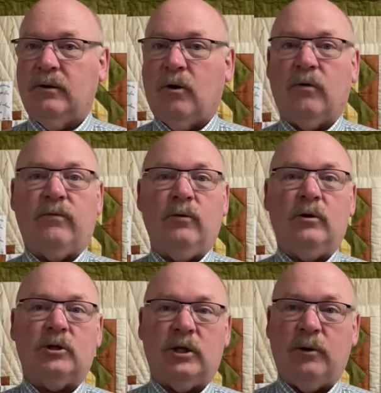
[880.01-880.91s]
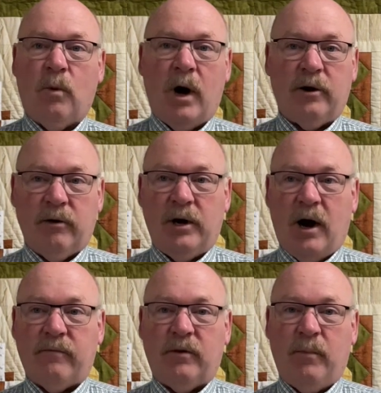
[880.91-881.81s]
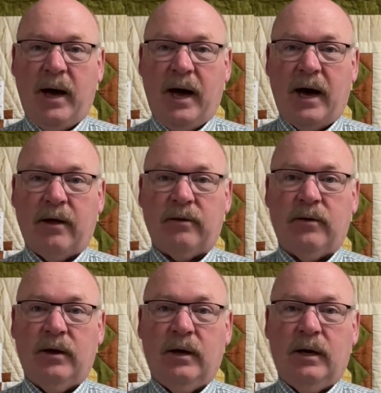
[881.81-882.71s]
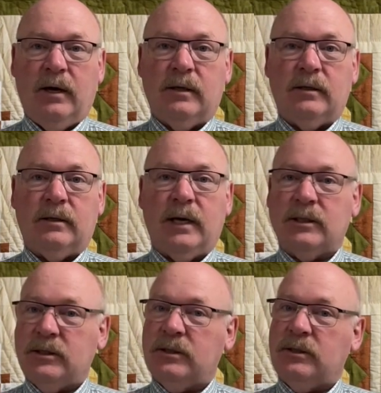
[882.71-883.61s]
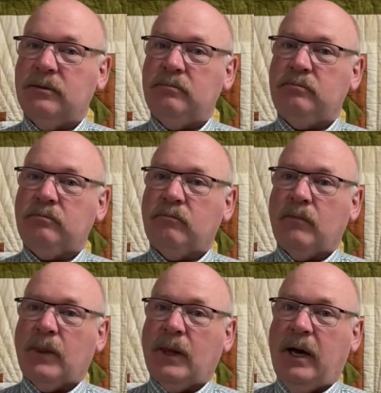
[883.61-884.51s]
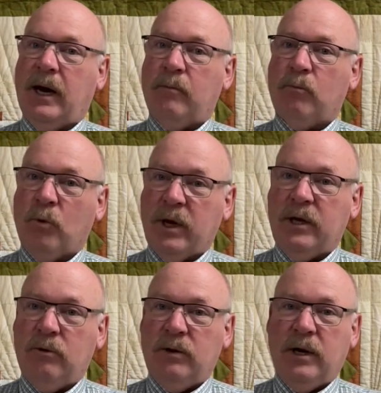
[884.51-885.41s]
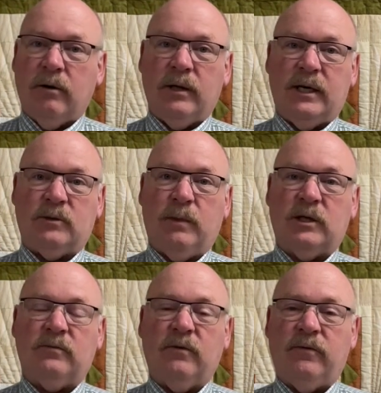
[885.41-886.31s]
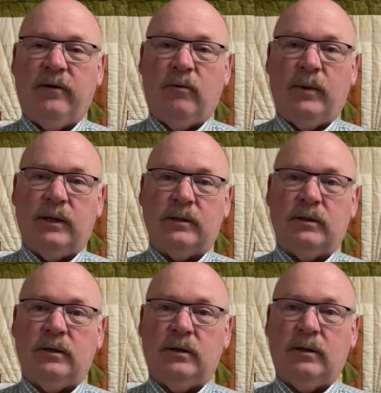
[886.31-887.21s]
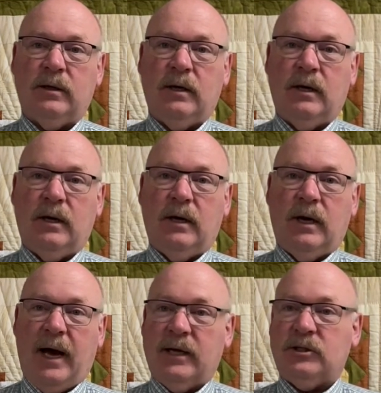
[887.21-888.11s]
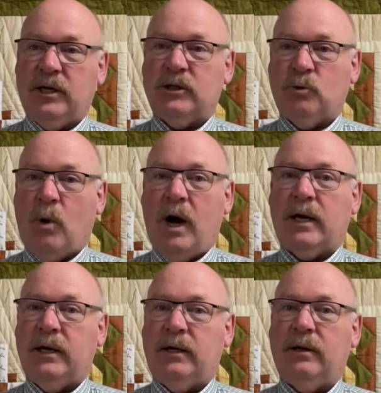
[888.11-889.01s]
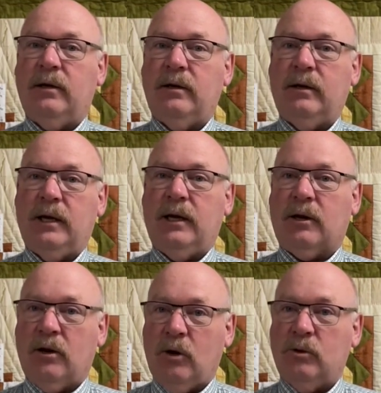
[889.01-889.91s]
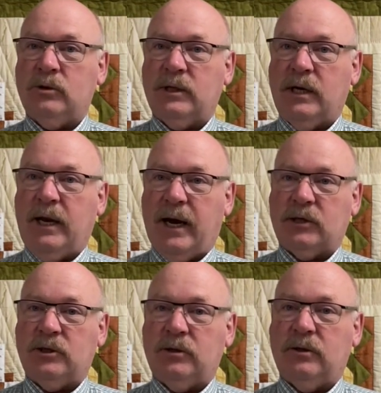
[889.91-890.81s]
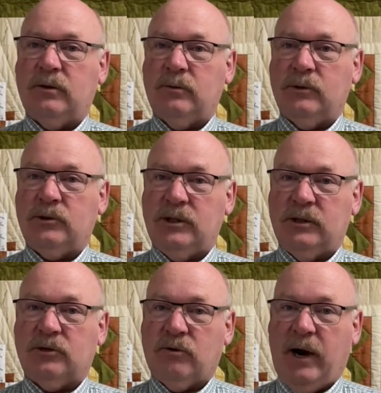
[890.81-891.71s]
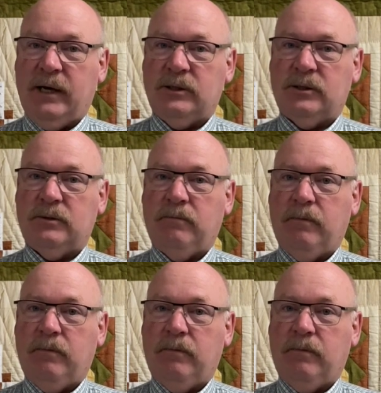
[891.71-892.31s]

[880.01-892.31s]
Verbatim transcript: or foolishly wandering off the path doesn't uh, bring you nearly as much fulfillment as does walking in a close connection with Jesus Christ.